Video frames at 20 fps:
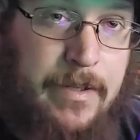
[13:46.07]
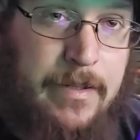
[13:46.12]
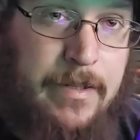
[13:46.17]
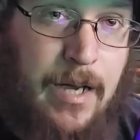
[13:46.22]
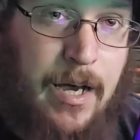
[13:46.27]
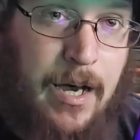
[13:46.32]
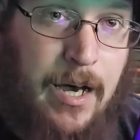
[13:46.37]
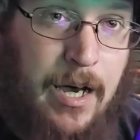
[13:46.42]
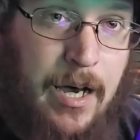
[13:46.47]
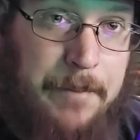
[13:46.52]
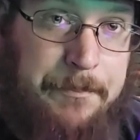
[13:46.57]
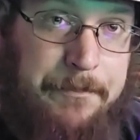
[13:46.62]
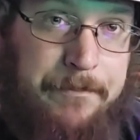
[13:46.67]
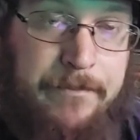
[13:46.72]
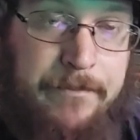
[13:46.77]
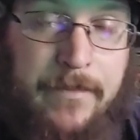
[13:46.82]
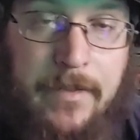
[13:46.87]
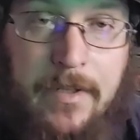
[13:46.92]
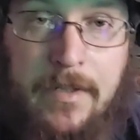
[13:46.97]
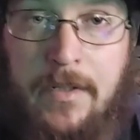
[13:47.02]
You
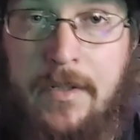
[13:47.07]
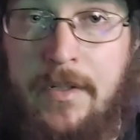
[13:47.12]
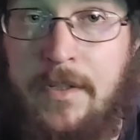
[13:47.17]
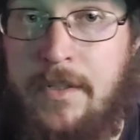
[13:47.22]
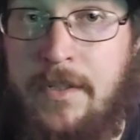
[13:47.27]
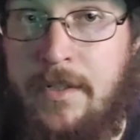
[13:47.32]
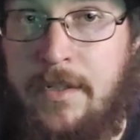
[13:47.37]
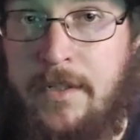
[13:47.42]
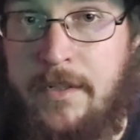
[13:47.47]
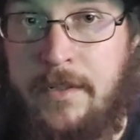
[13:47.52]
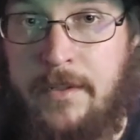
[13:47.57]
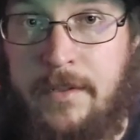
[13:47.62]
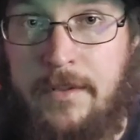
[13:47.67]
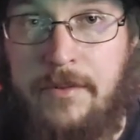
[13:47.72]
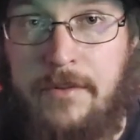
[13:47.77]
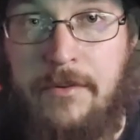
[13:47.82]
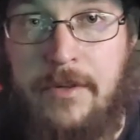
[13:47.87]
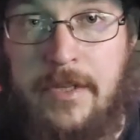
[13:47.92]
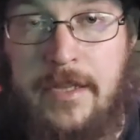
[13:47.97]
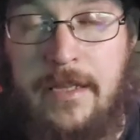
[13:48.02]

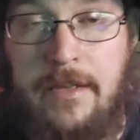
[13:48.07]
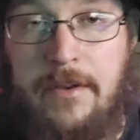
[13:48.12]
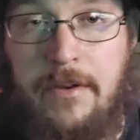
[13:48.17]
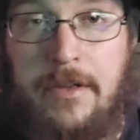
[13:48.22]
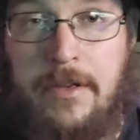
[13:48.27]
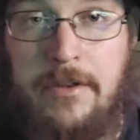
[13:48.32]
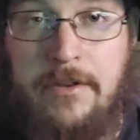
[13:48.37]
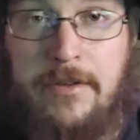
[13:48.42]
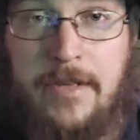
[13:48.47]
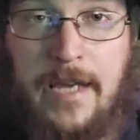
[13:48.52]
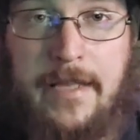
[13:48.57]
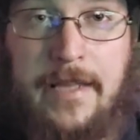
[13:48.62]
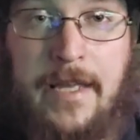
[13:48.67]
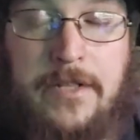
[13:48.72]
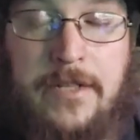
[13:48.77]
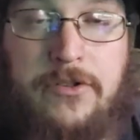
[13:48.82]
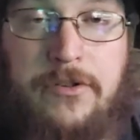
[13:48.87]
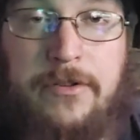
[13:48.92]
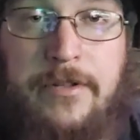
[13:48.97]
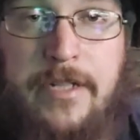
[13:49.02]
had
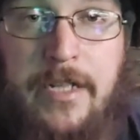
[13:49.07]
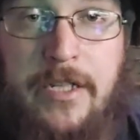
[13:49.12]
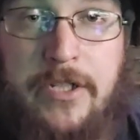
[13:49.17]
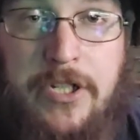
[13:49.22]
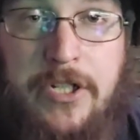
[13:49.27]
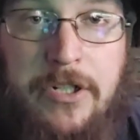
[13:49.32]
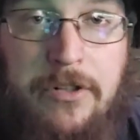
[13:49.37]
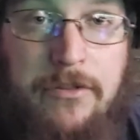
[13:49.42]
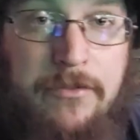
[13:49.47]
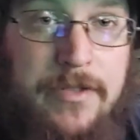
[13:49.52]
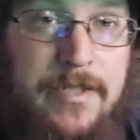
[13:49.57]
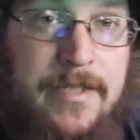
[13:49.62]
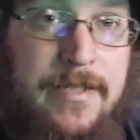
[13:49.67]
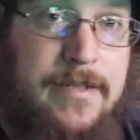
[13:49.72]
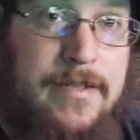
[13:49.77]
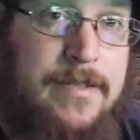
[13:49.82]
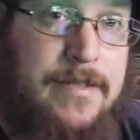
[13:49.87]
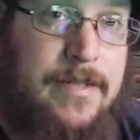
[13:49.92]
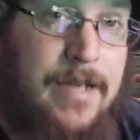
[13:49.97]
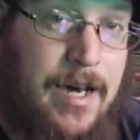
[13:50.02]
that traditional
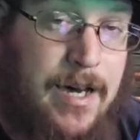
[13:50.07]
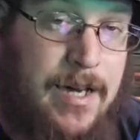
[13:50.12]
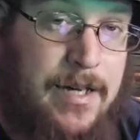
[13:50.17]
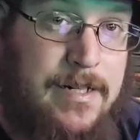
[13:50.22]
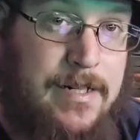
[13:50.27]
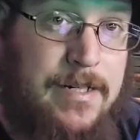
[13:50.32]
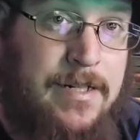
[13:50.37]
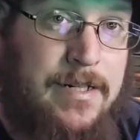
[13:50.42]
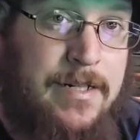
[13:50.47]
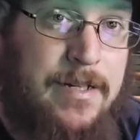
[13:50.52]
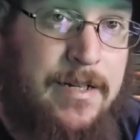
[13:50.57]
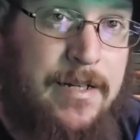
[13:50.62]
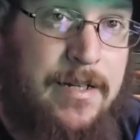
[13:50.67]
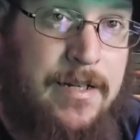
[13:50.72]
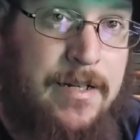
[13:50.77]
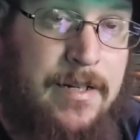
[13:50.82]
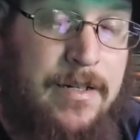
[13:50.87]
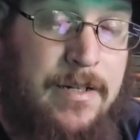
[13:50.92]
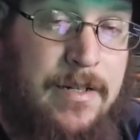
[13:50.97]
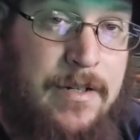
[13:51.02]
stock
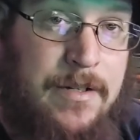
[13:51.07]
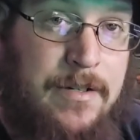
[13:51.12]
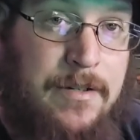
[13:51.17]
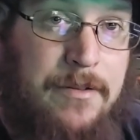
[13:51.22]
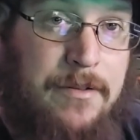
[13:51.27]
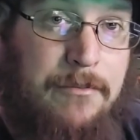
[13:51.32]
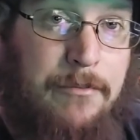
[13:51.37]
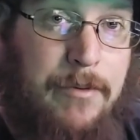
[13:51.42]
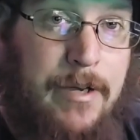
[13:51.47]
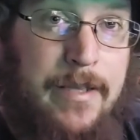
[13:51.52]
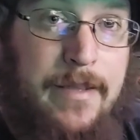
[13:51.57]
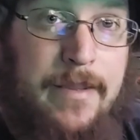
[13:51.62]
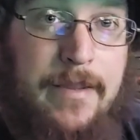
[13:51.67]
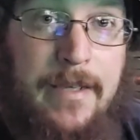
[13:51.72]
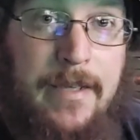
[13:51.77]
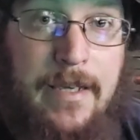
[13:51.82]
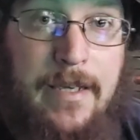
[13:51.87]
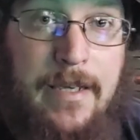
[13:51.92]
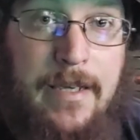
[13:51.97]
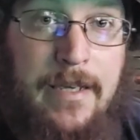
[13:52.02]
with
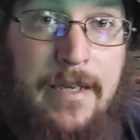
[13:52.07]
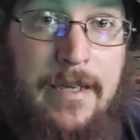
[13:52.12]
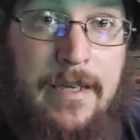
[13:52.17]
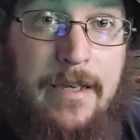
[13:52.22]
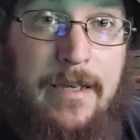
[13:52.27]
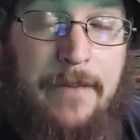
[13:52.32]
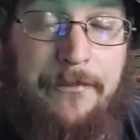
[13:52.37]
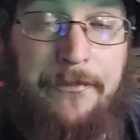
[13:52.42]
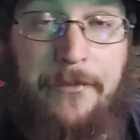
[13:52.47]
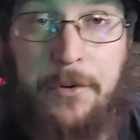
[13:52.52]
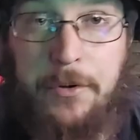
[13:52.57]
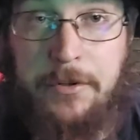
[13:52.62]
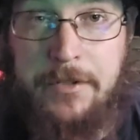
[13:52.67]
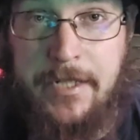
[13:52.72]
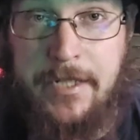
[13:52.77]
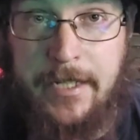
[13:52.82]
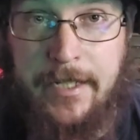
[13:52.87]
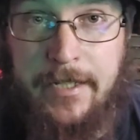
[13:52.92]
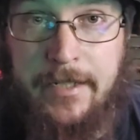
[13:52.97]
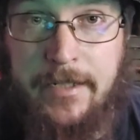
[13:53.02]
the
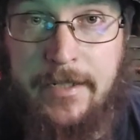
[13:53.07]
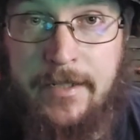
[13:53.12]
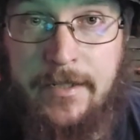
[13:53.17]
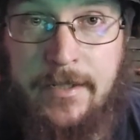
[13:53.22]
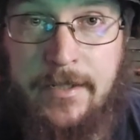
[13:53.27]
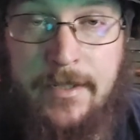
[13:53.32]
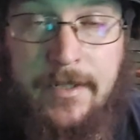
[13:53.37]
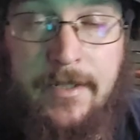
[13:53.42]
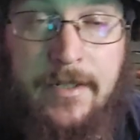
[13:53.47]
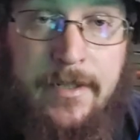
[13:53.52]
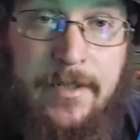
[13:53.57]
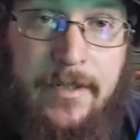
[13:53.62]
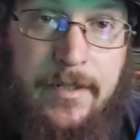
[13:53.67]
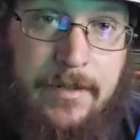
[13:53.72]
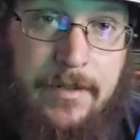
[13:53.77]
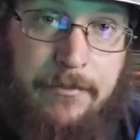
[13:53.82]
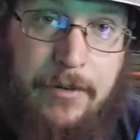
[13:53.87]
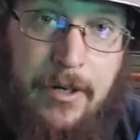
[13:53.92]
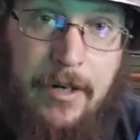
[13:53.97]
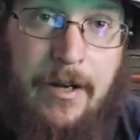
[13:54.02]
M14,
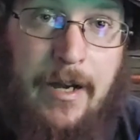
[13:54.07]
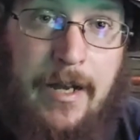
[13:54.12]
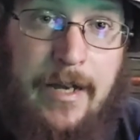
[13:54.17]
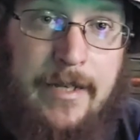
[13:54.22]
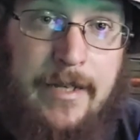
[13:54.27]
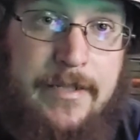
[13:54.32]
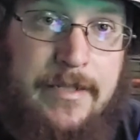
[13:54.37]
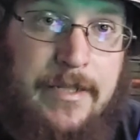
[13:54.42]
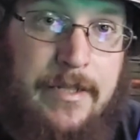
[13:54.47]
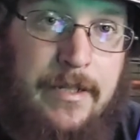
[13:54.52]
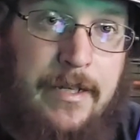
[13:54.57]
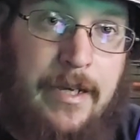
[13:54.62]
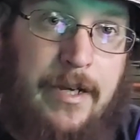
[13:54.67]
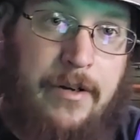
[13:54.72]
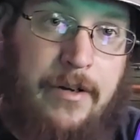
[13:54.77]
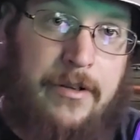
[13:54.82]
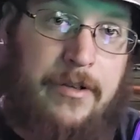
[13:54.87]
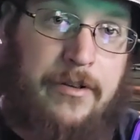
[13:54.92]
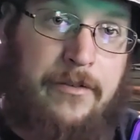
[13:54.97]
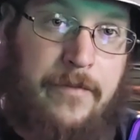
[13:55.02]
whereas
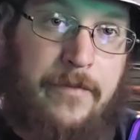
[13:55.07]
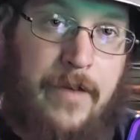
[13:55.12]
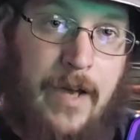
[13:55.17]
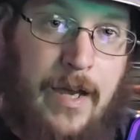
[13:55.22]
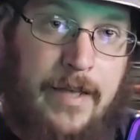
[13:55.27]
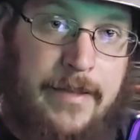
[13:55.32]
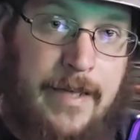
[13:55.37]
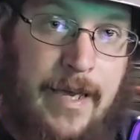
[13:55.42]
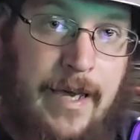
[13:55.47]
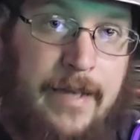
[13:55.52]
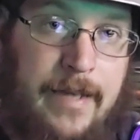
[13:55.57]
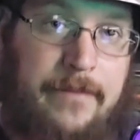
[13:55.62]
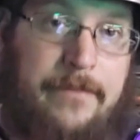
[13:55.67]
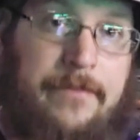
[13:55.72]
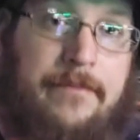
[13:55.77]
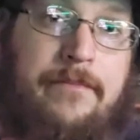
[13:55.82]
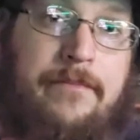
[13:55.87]
here you've got that